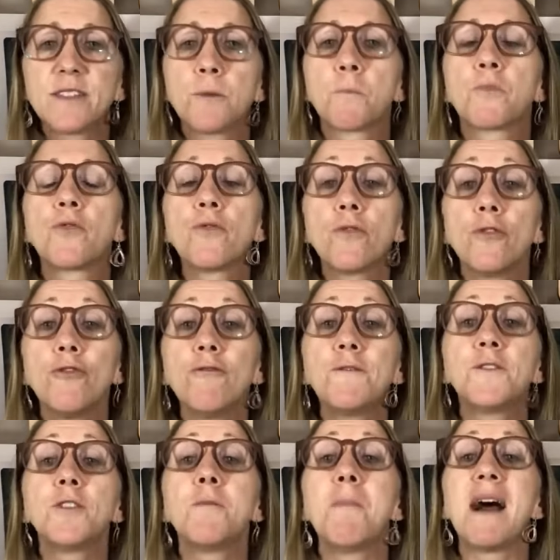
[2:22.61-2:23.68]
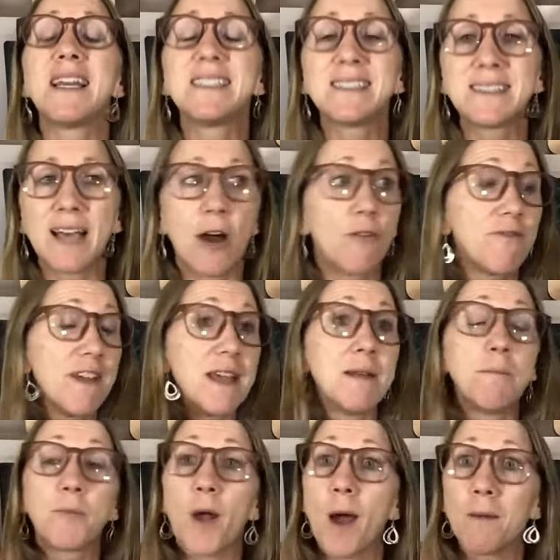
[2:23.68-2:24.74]
to prove to myself
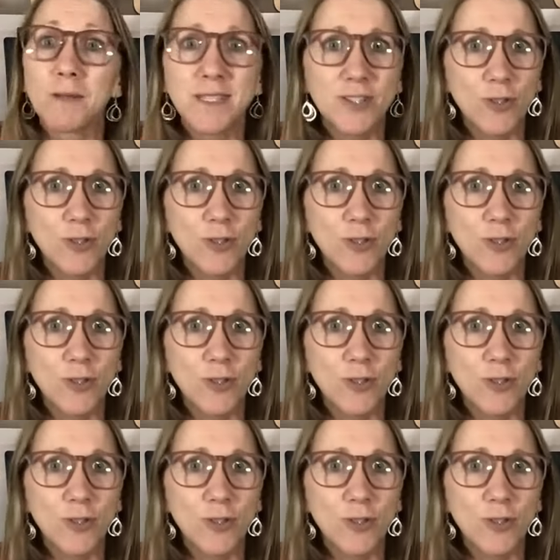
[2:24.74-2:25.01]
and probably